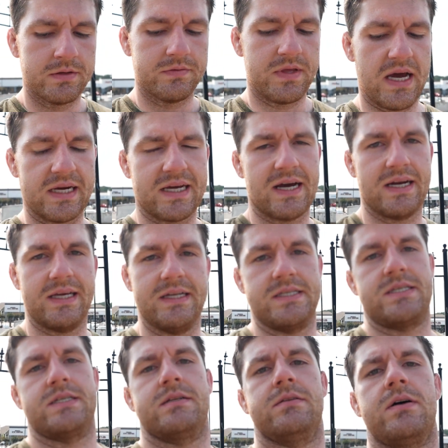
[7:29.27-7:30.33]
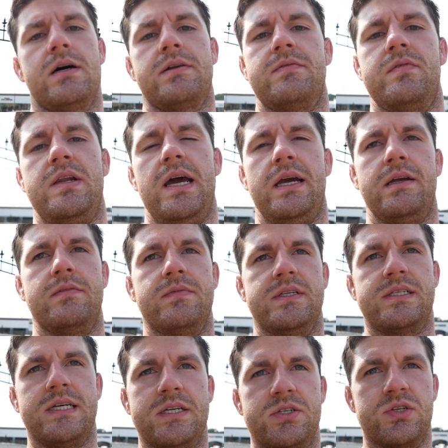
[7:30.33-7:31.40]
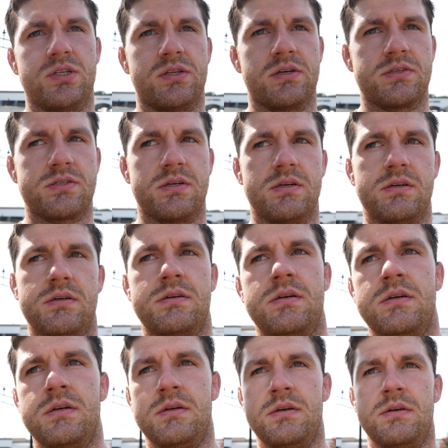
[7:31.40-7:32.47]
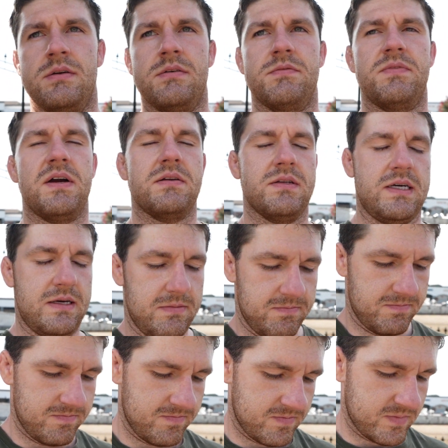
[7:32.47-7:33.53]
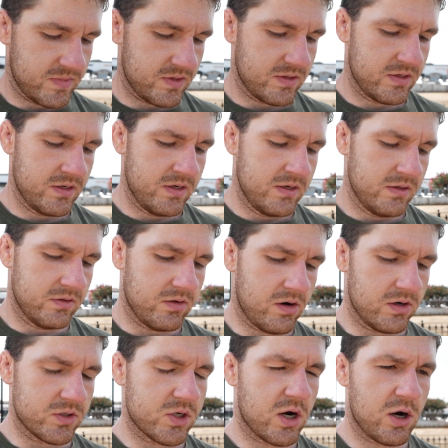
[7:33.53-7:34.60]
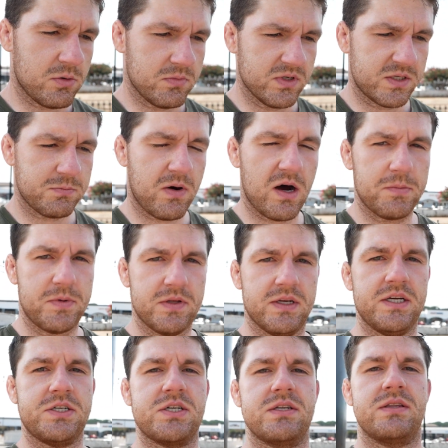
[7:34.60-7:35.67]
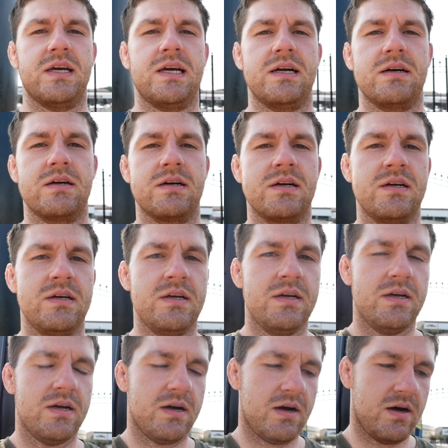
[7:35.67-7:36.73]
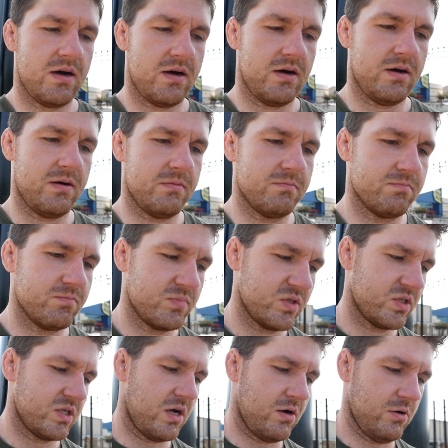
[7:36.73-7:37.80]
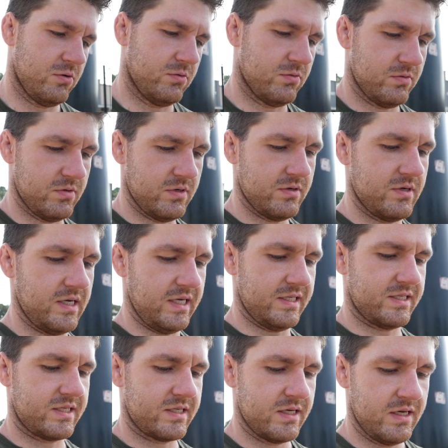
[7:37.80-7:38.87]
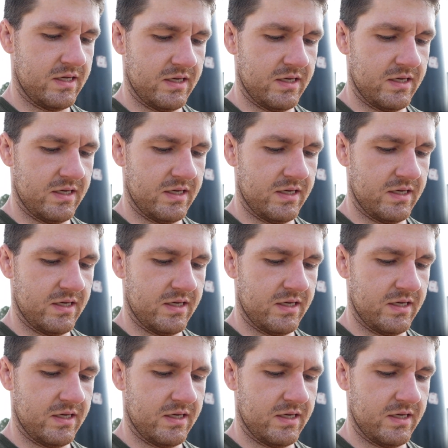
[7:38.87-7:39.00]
That kind of gets a lot of negative attention. There's a fairly large homeless population there, so it's,